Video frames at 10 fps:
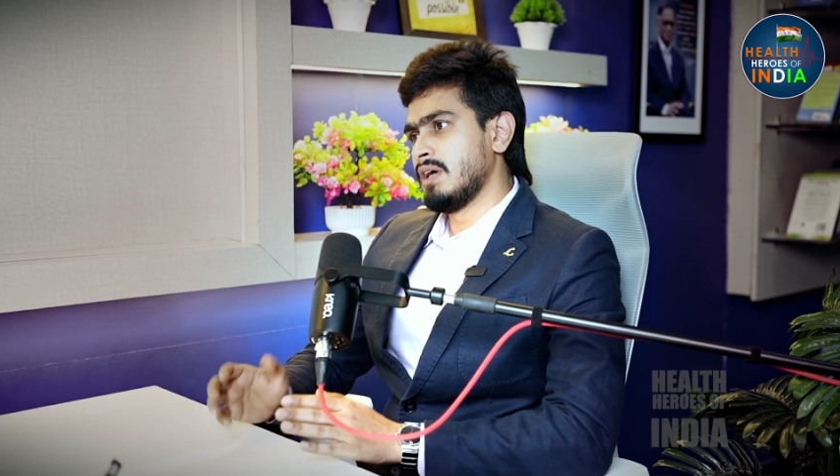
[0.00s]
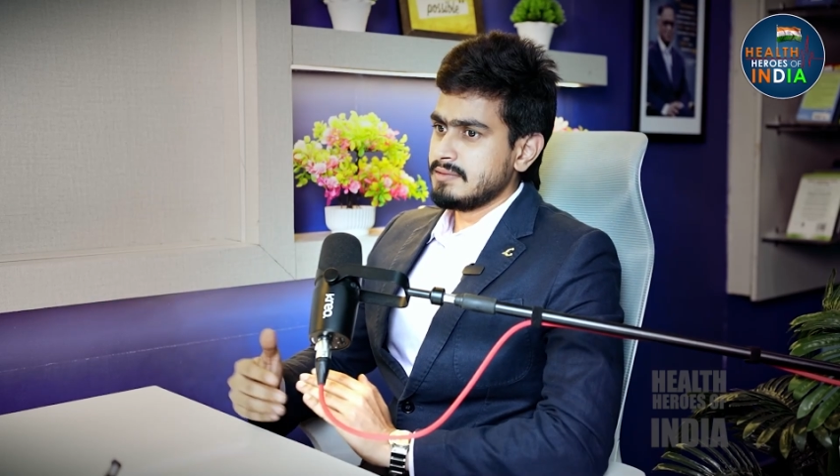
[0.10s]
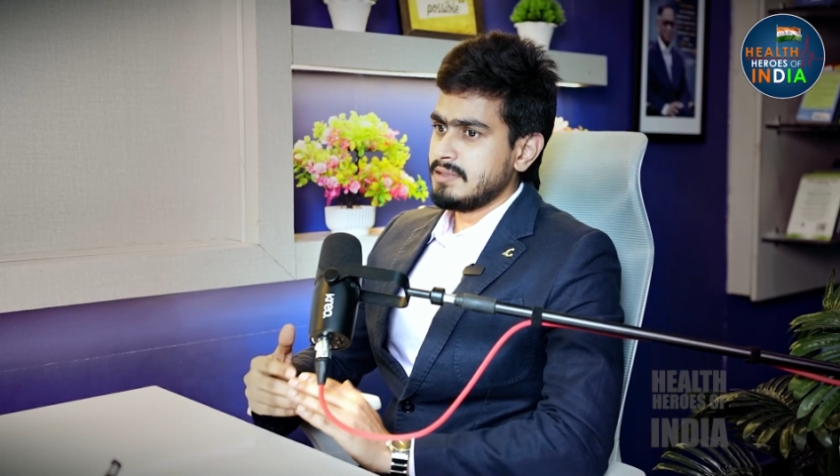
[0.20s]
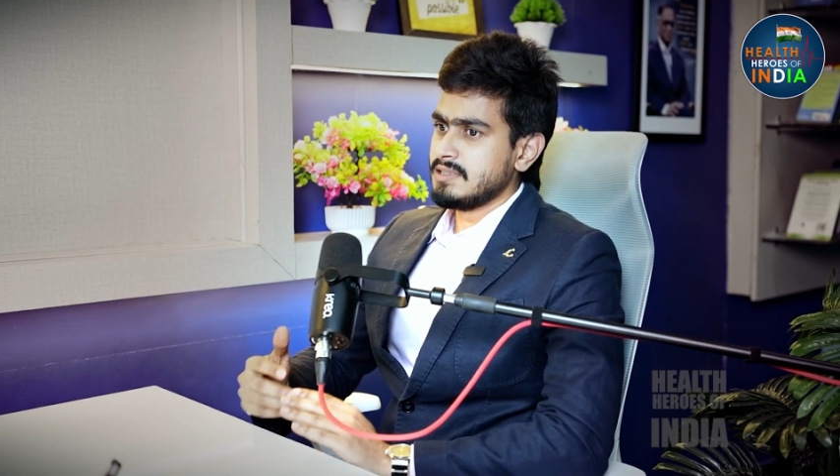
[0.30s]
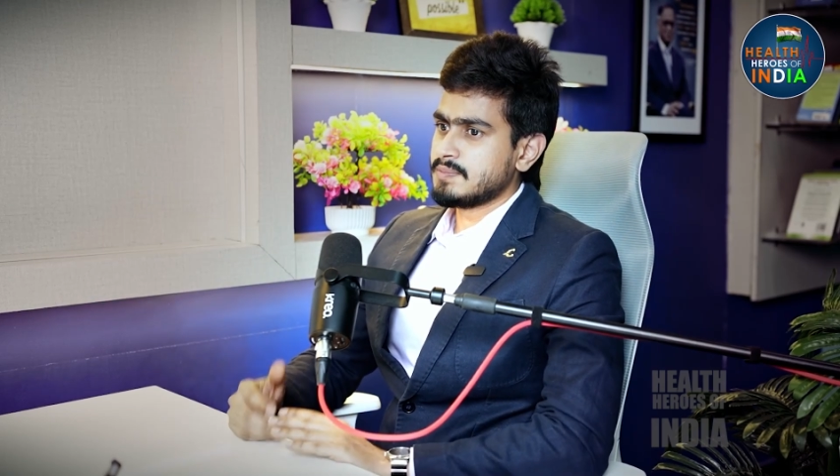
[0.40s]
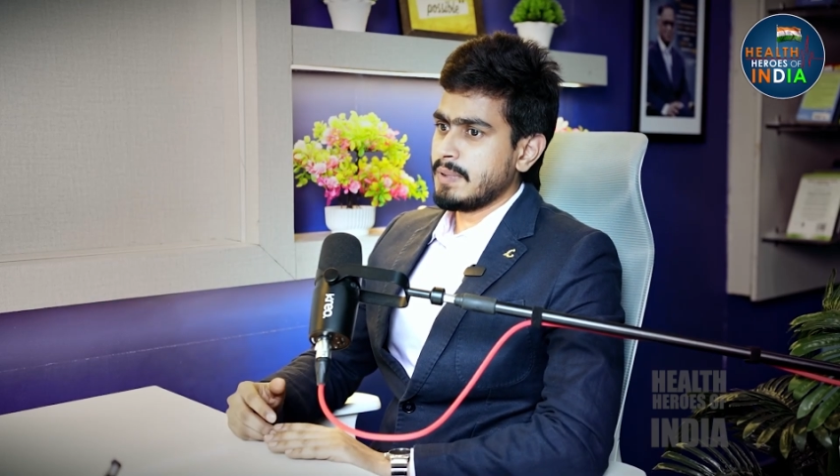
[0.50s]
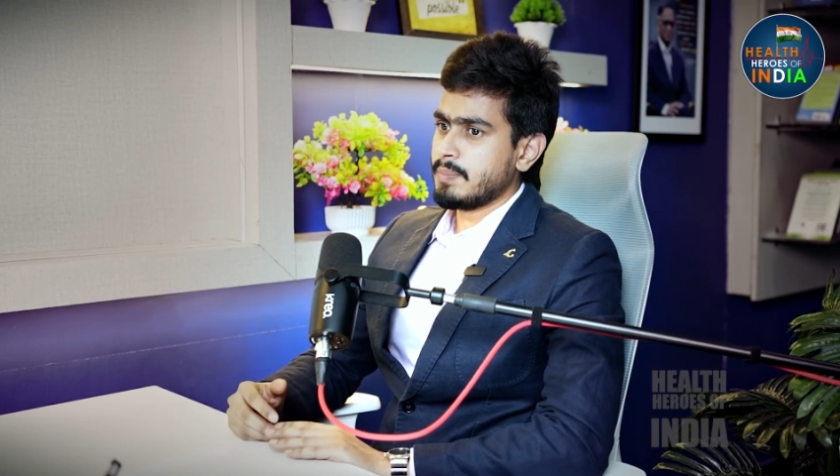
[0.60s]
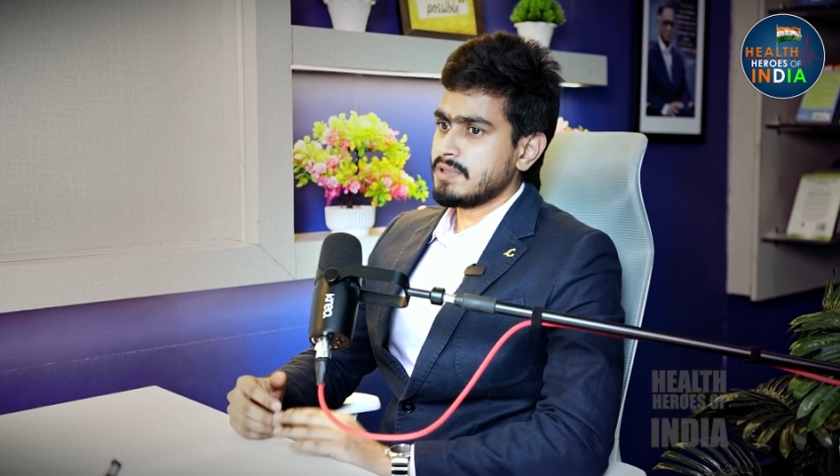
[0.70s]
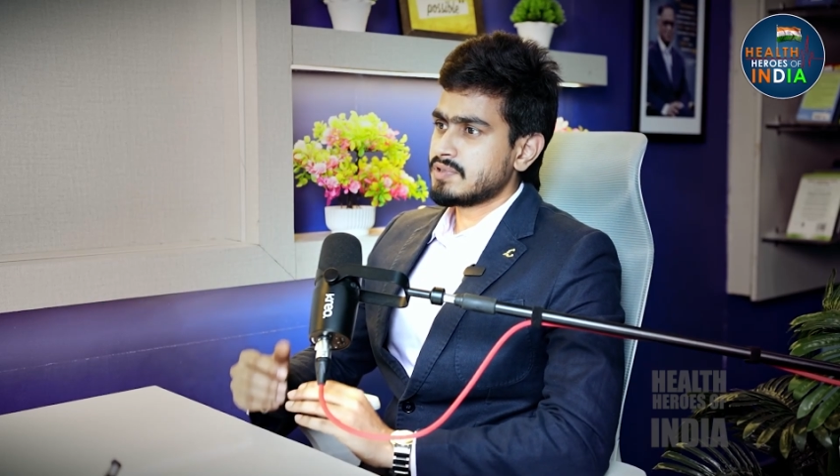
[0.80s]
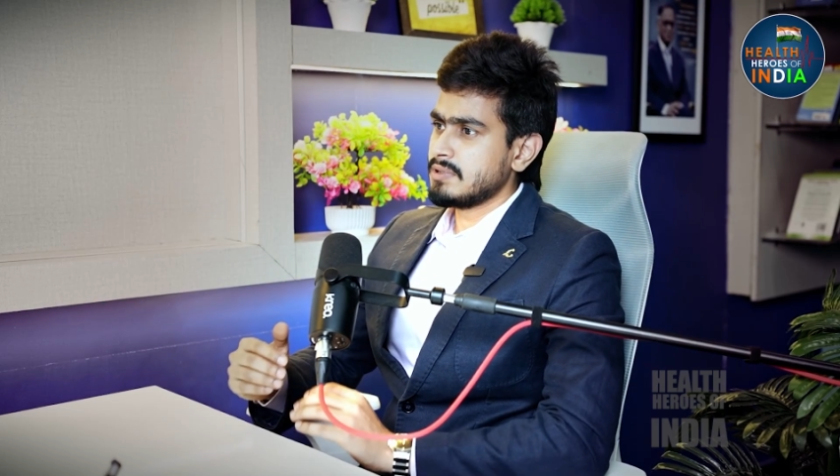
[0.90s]
these
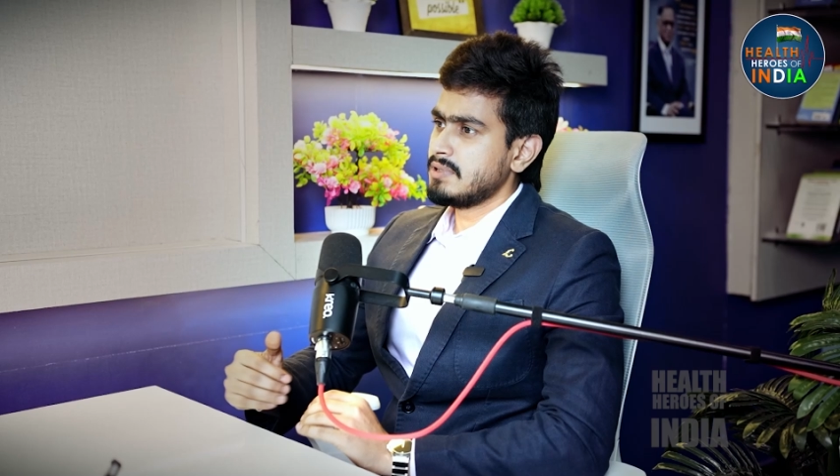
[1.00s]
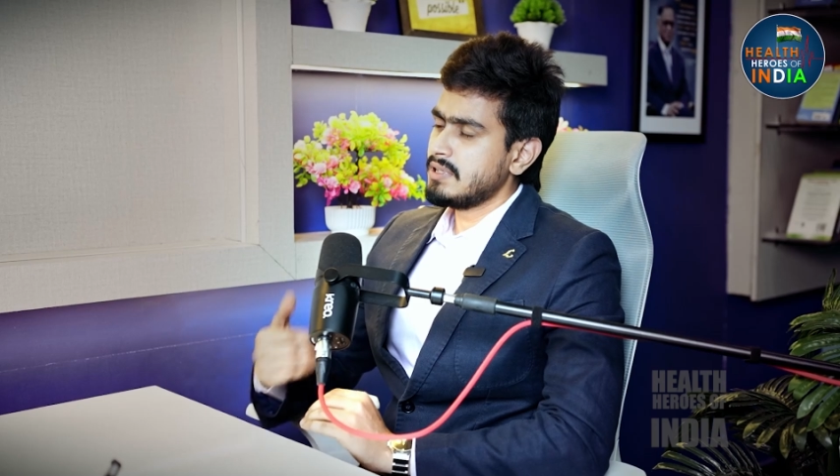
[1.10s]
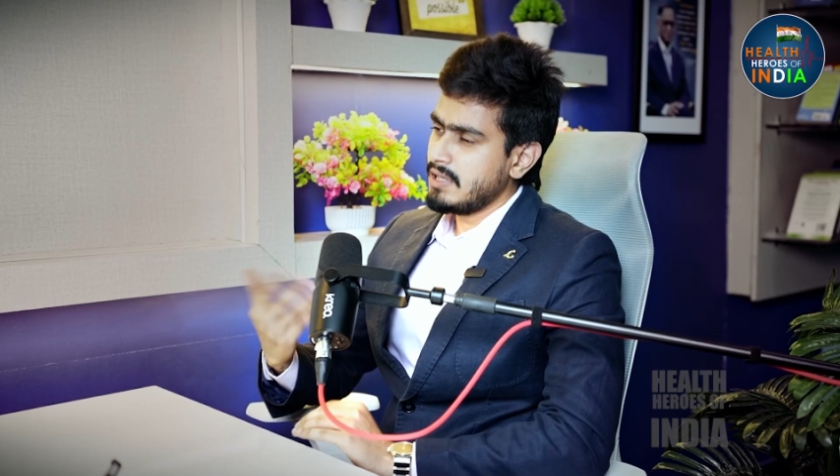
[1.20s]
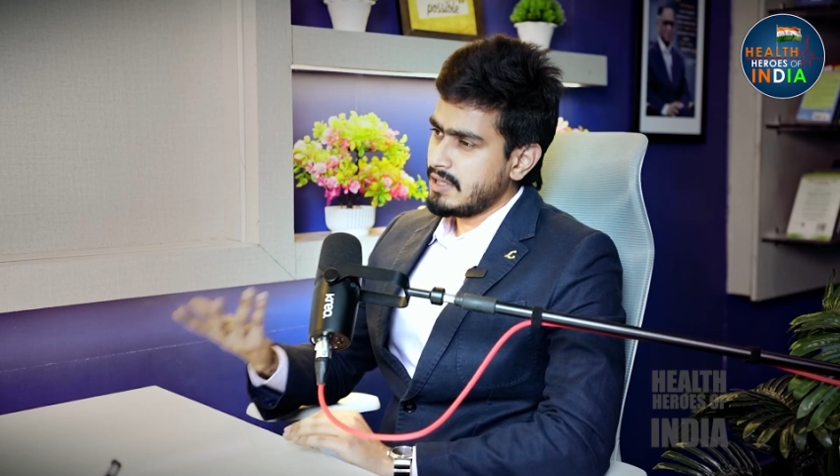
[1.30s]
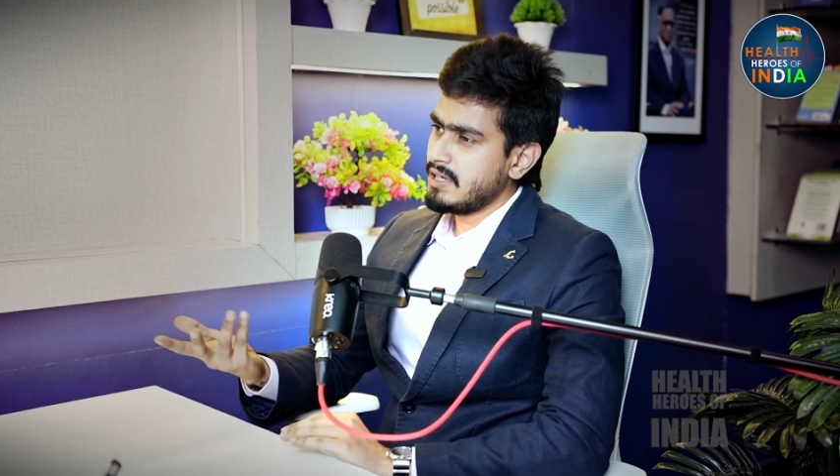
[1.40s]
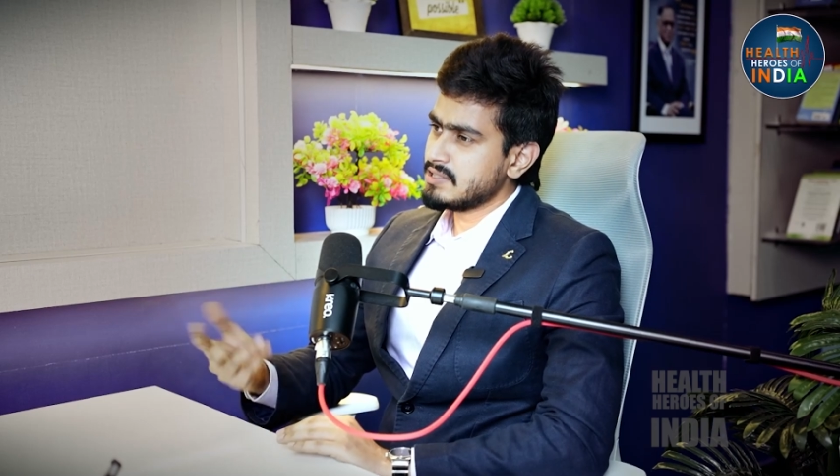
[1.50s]
people they need